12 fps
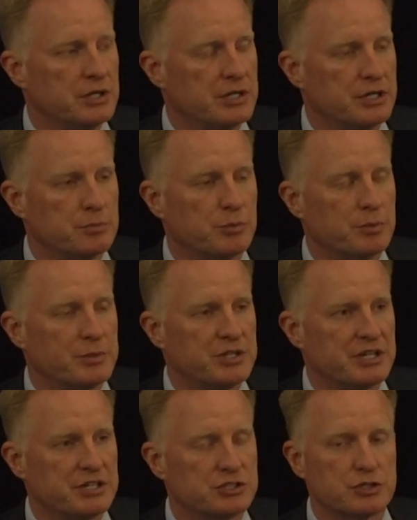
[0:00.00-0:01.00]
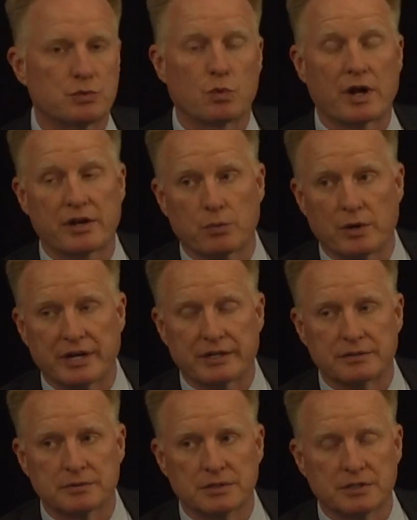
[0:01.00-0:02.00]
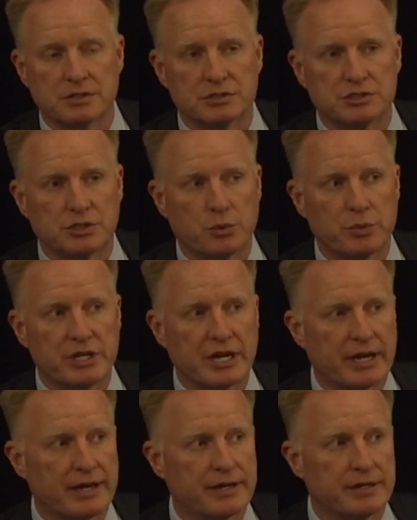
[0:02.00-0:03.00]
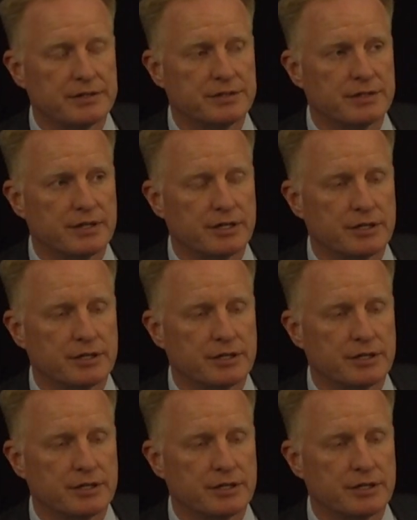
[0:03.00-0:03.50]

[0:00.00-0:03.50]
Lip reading: implementation right away. So we had